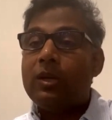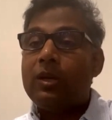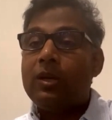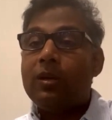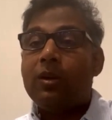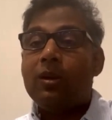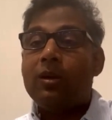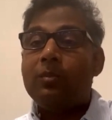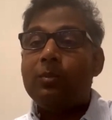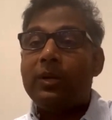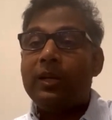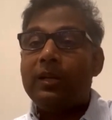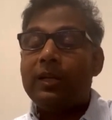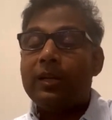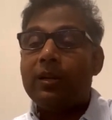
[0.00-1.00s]
or
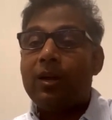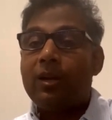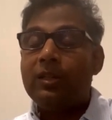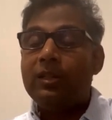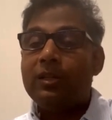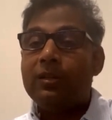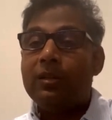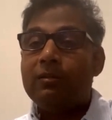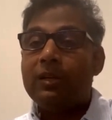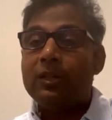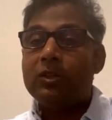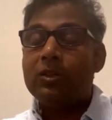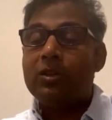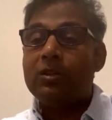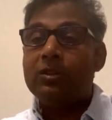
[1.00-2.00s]
putting technology in the
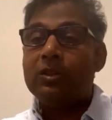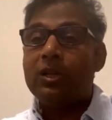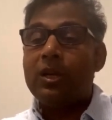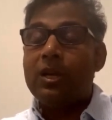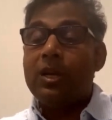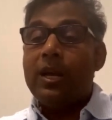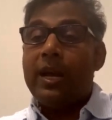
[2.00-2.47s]
restaurants,